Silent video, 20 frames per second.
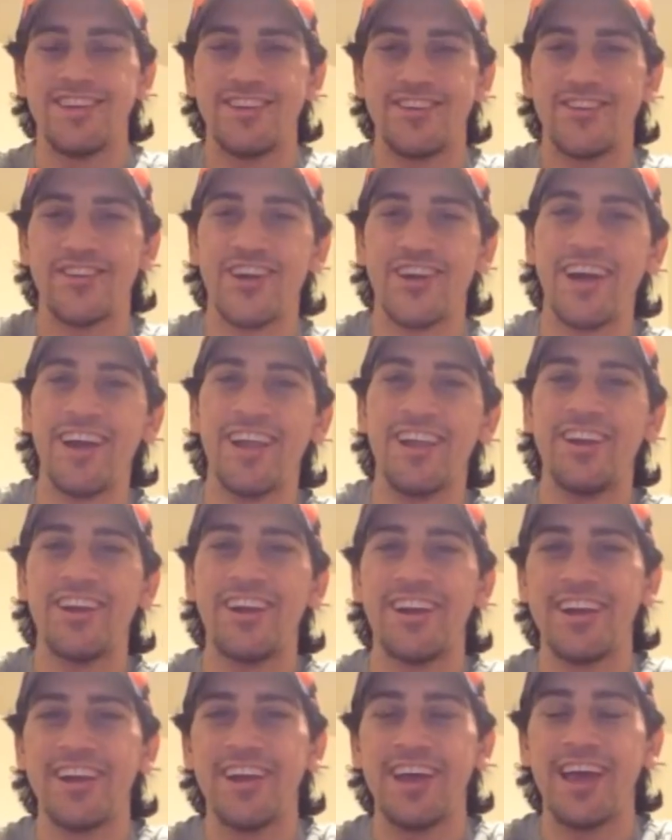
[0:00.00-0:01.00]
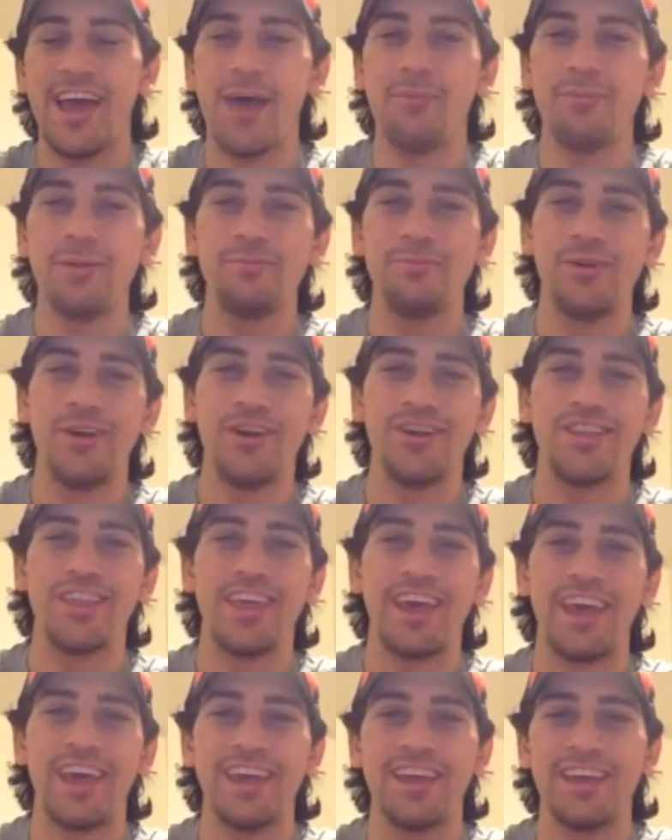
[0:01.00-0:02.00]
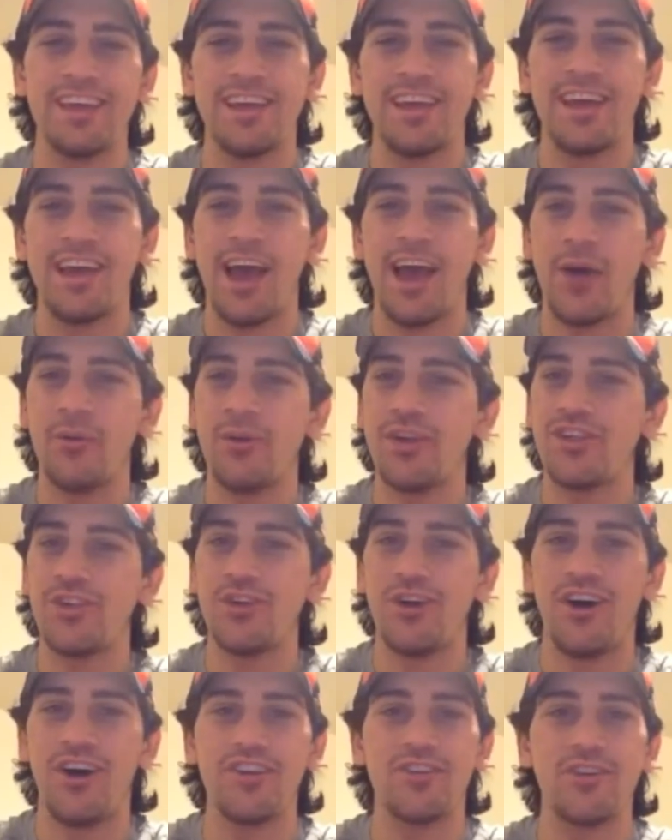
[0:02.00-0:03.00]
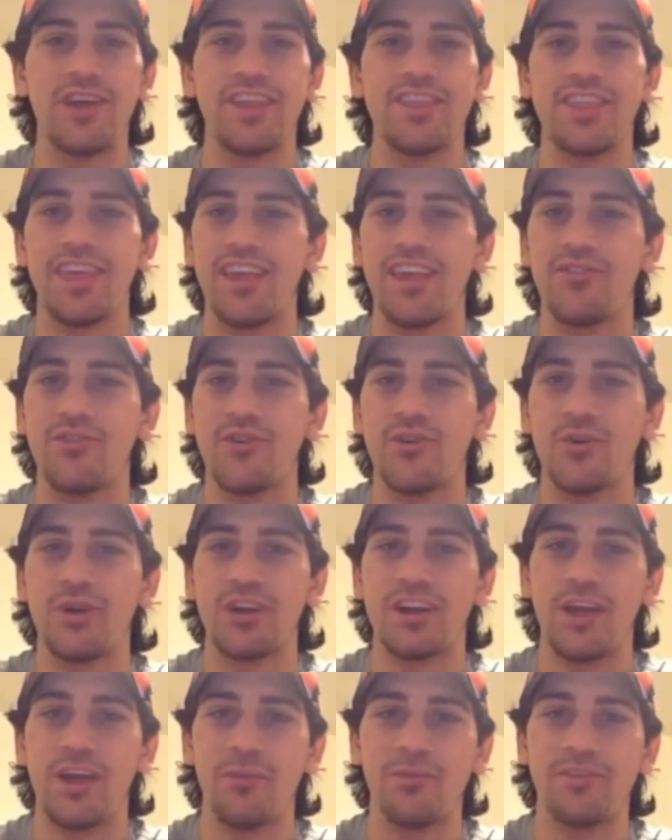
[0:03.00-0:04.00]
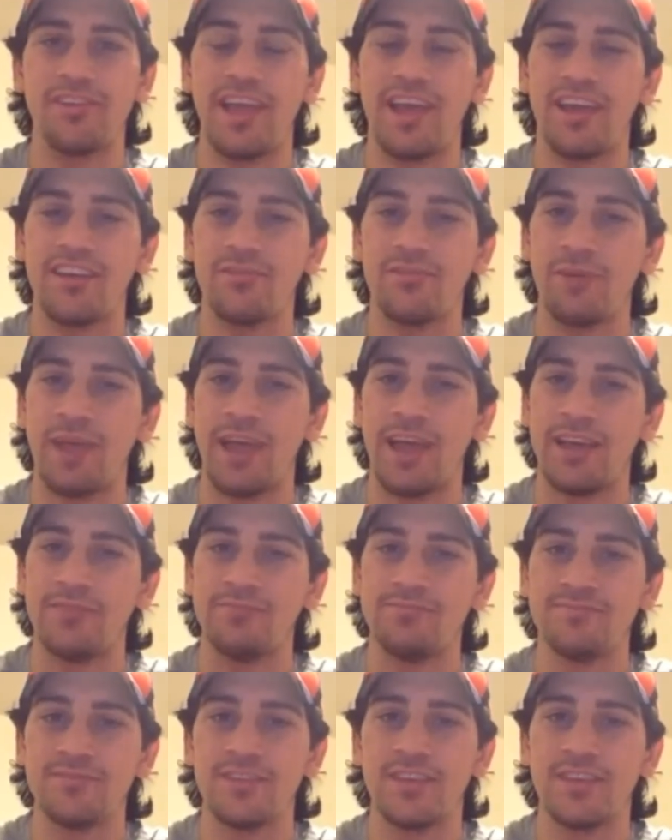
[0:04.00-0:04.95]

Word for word: Ryler, happy birthday. I wish you all great things for what comes next, man.